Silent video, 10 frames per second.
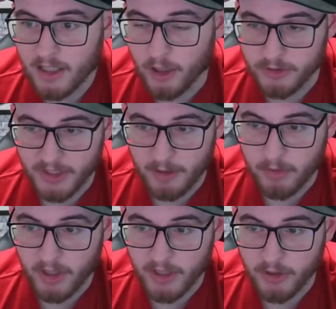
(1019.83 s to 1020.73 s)
Jose
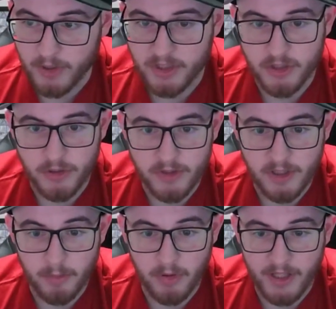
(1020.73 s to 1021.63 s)
Abreu issues at
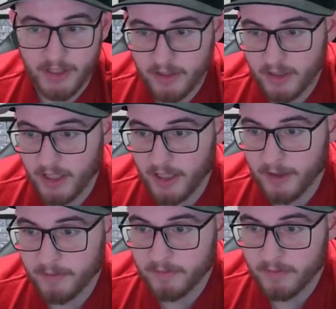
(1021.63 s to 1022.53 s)
the plate.
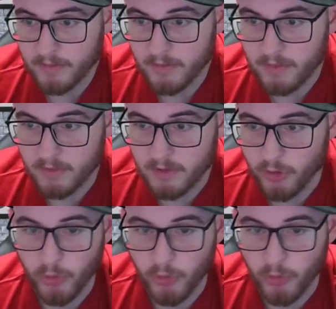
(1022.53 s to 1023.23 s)
2